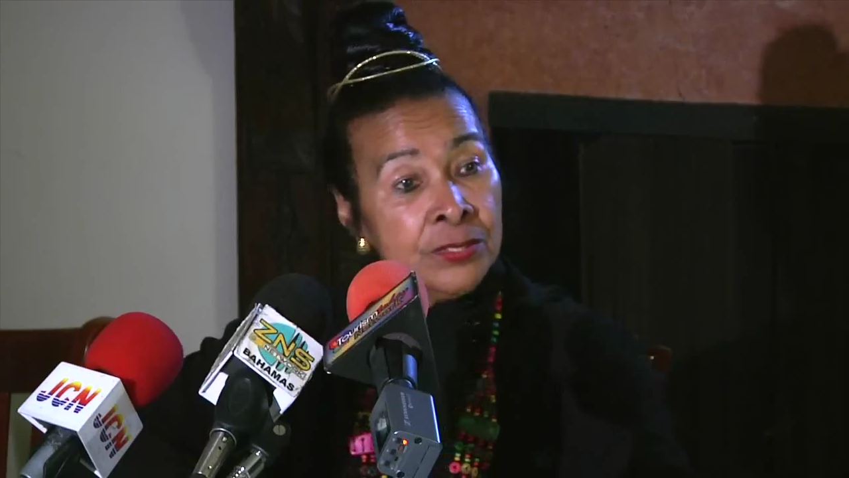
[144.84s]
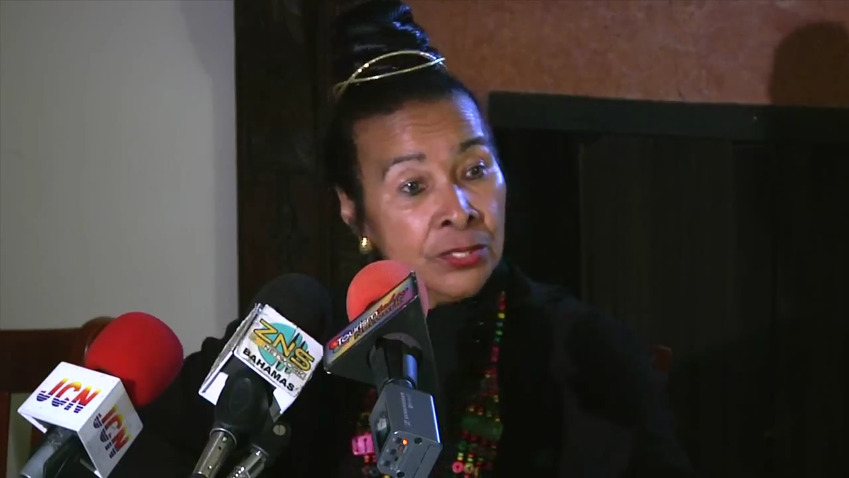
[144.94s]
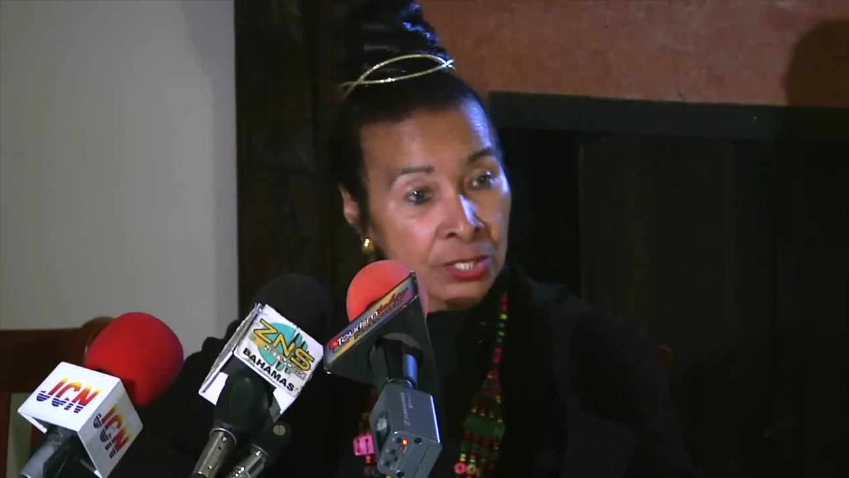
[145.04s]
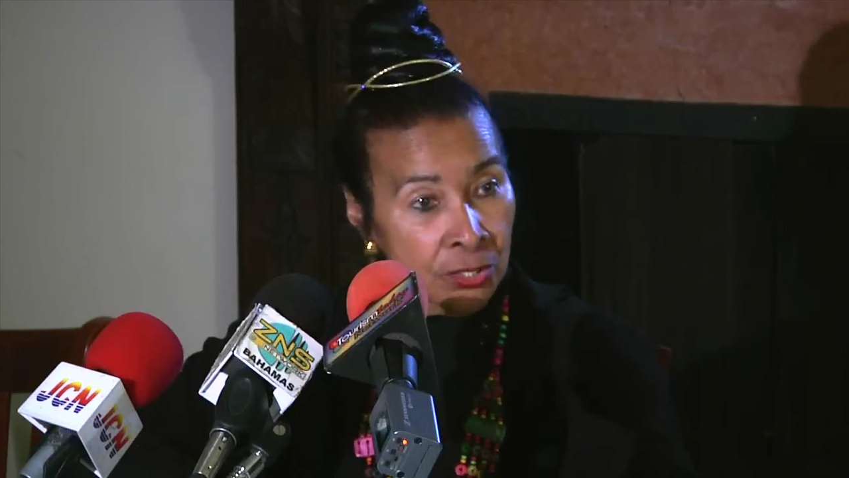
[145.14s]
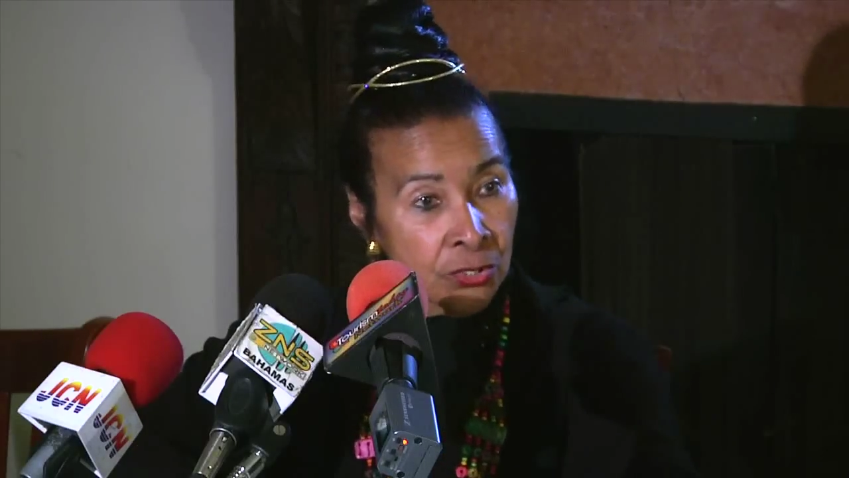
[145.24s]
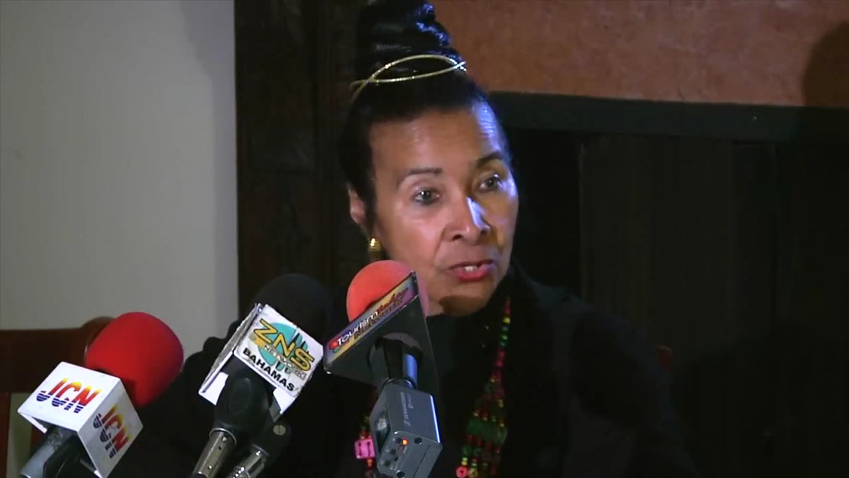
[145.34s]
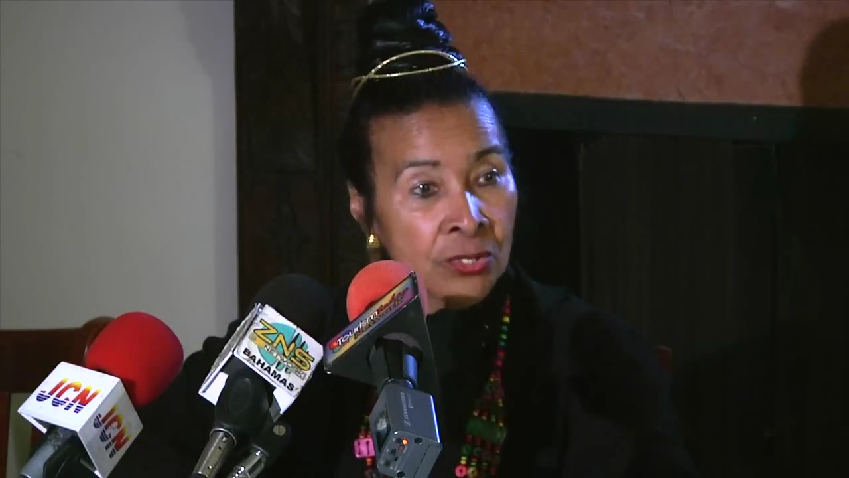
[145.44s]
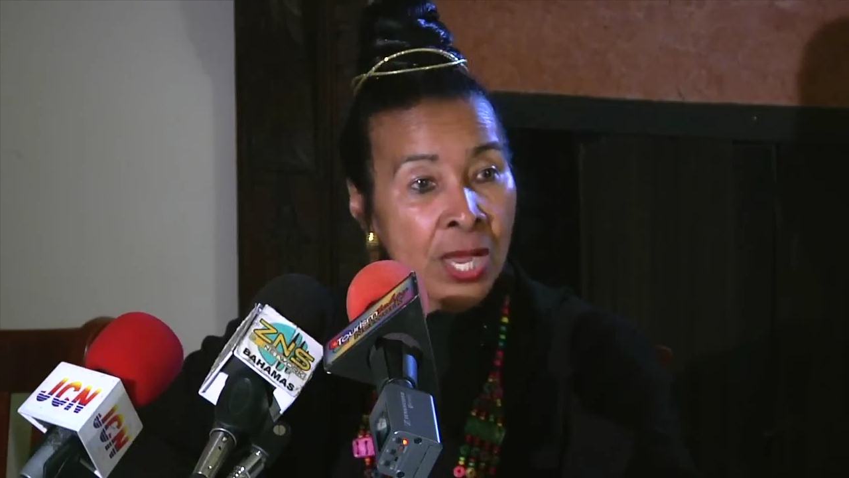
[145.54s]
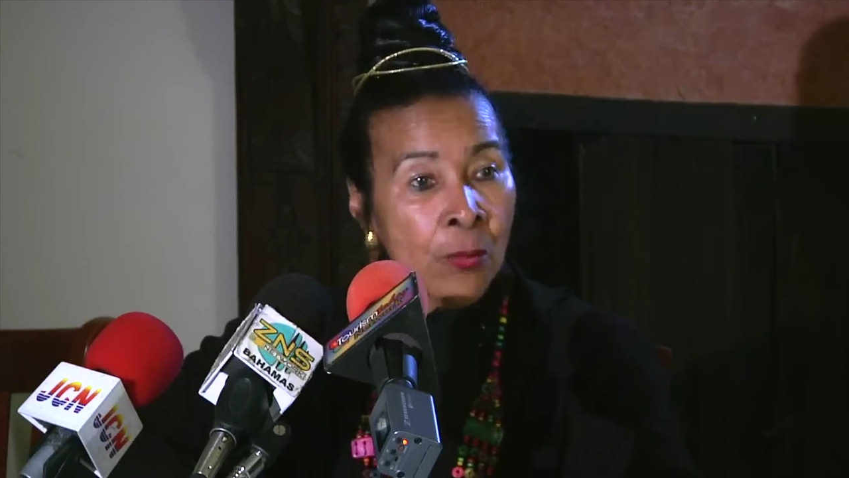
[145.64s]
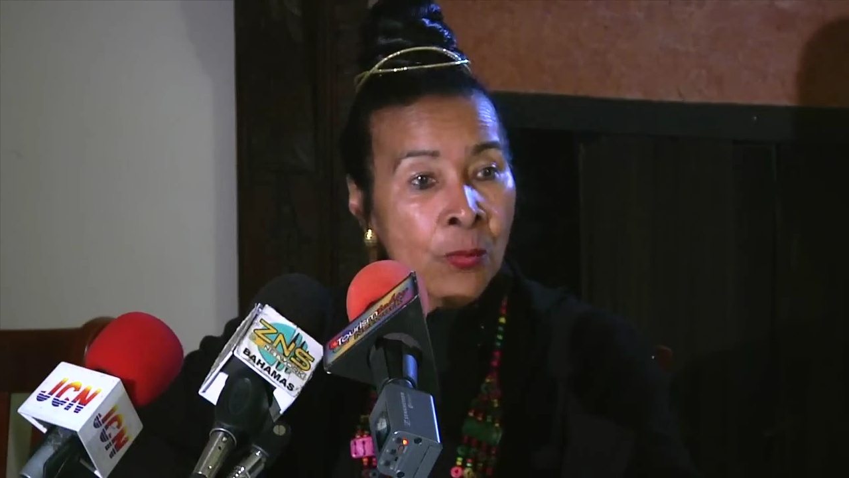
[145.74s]
the little
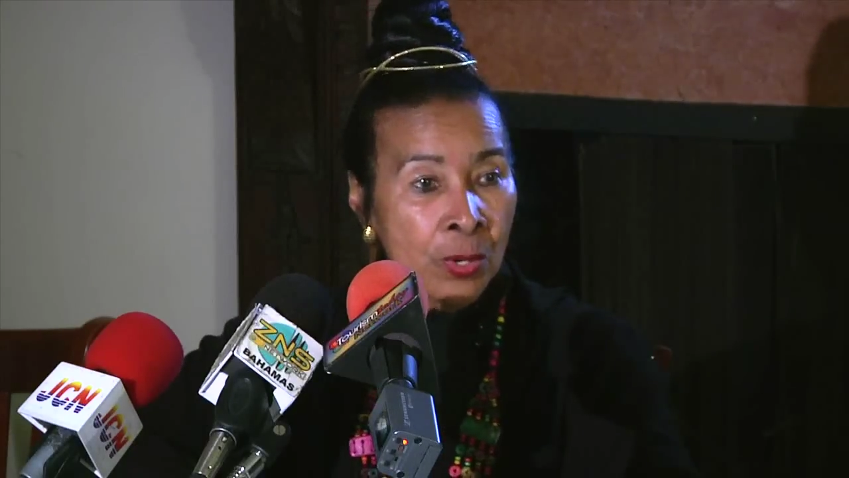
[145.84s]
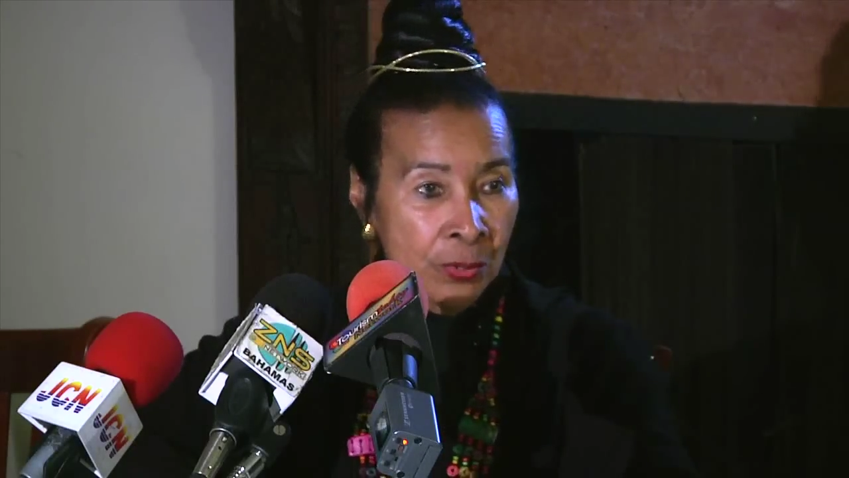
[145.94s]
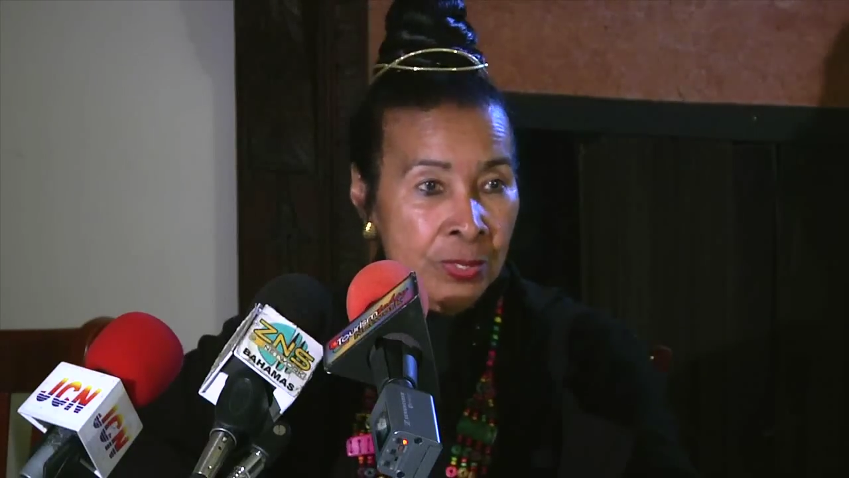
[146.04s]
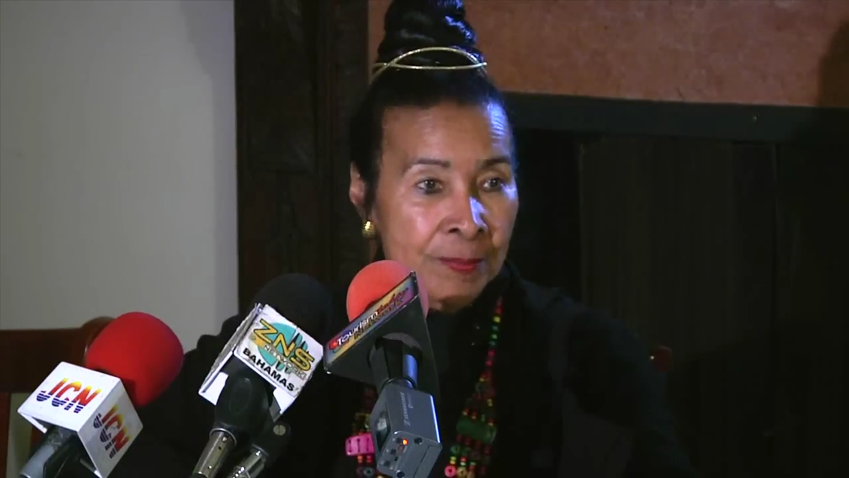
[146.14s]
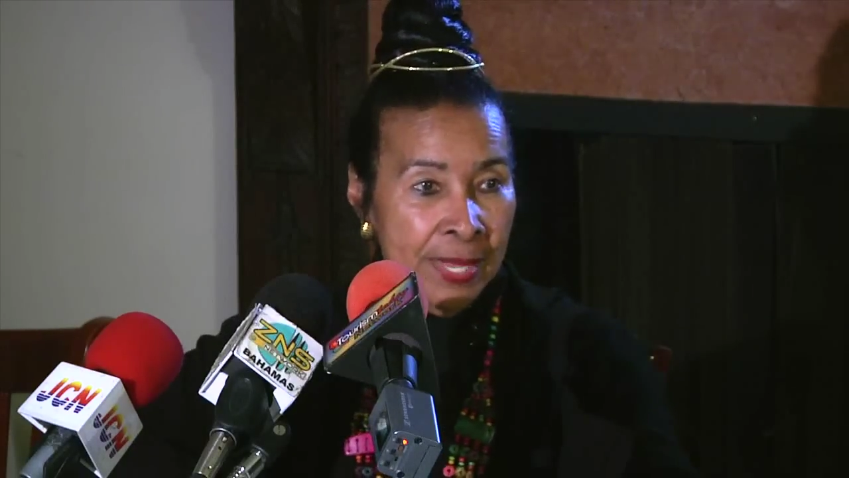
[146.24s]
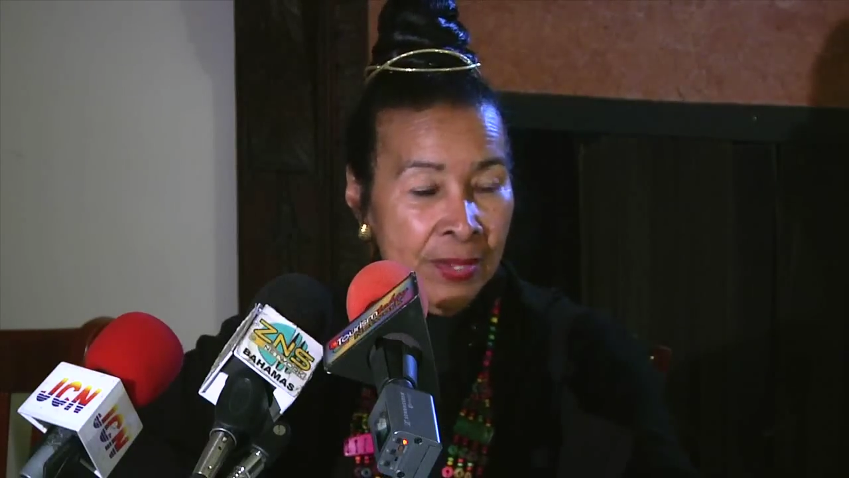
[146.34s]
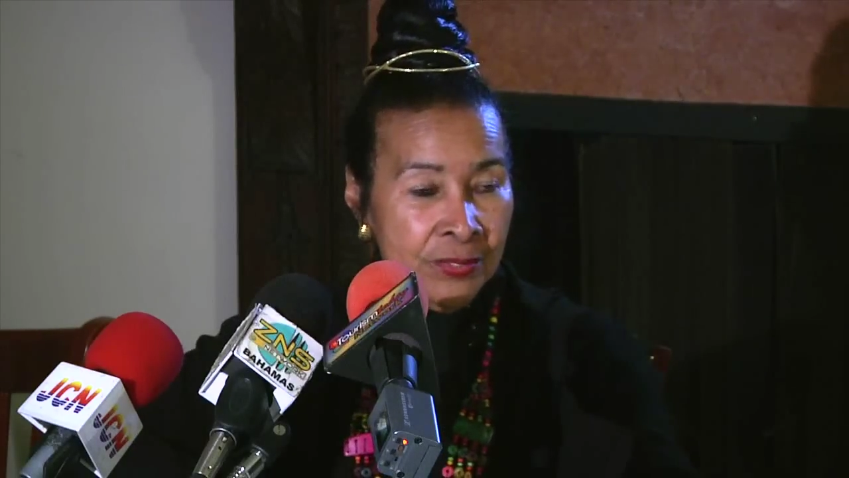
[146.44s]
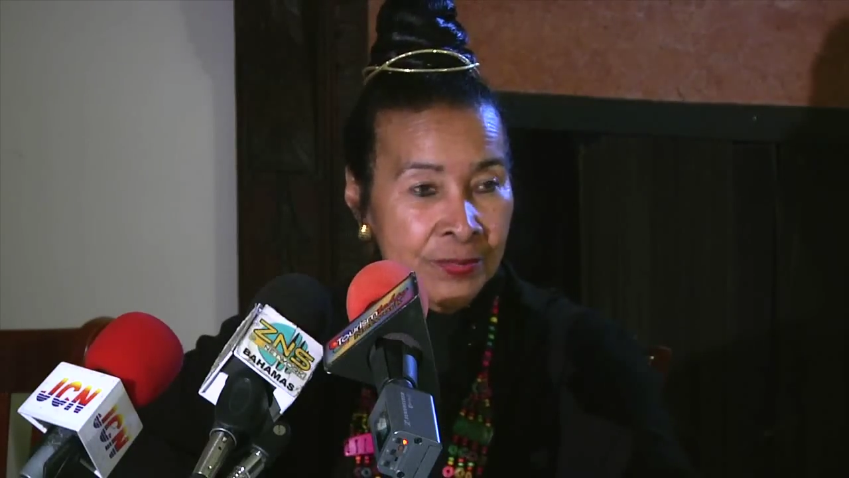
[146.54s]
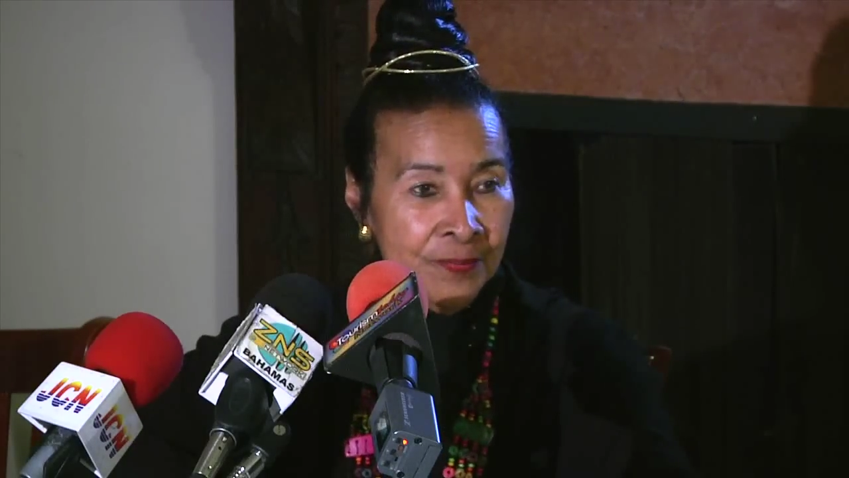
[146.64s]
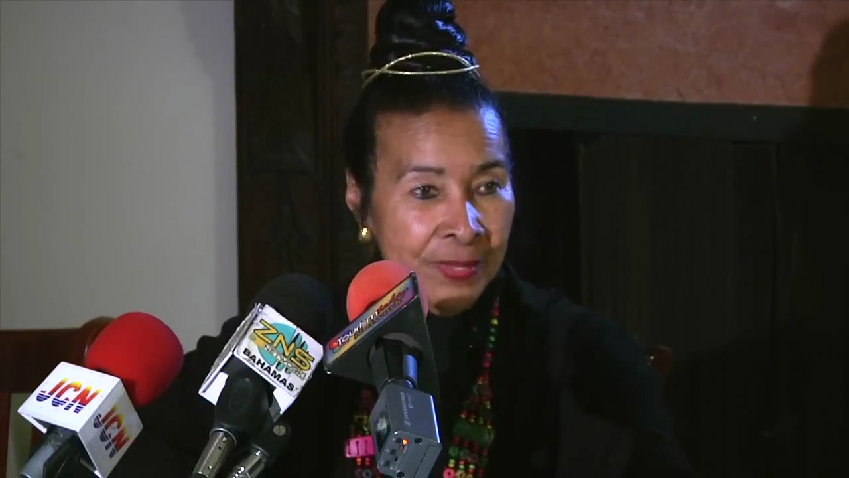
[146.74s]
girl I worried
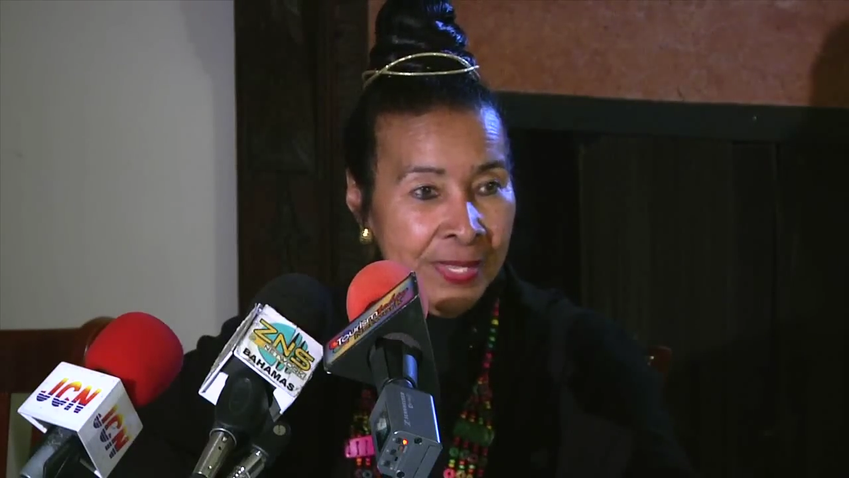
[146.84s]
about